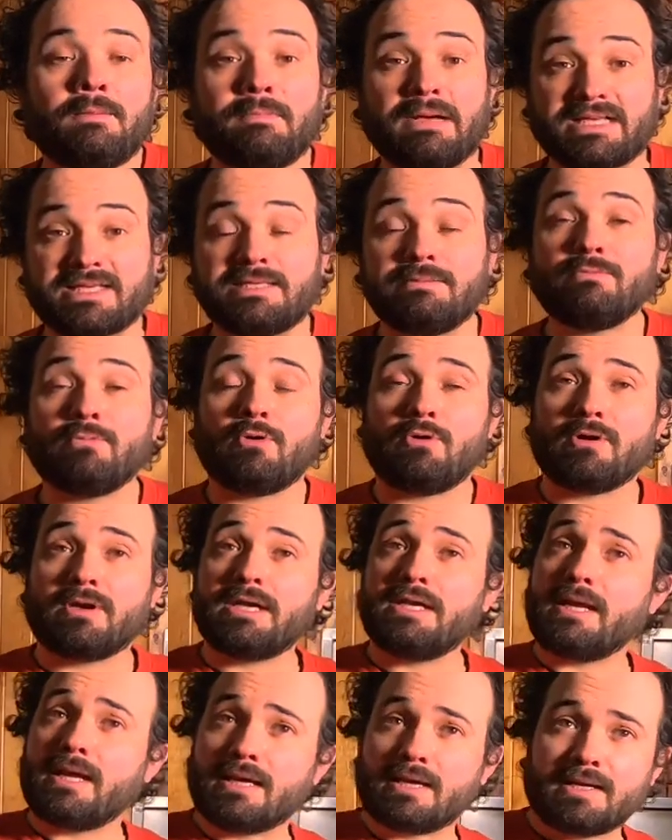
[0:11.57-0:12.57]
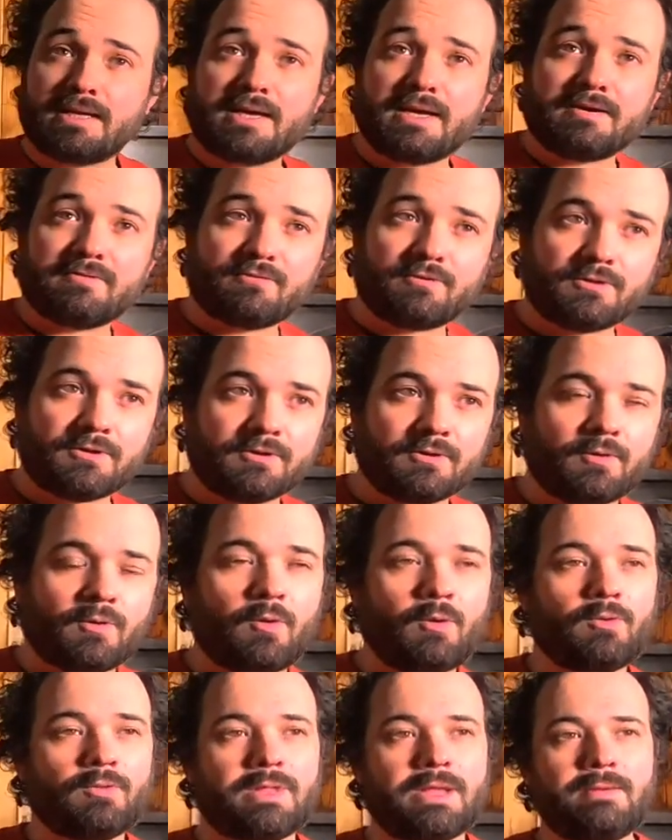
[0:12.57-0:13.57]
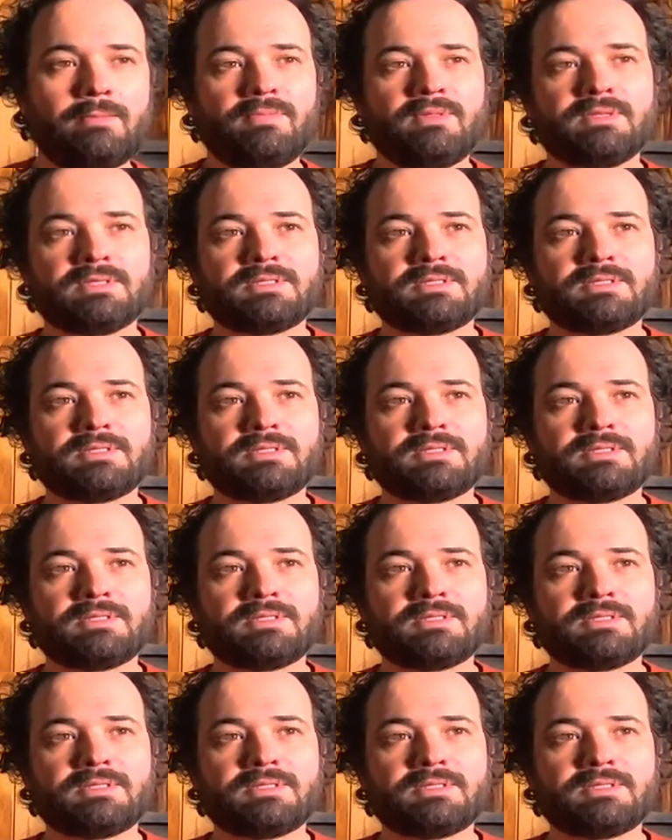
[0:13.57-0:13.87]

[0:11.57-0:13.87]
Maxime Henri Lagrillière for the whole name.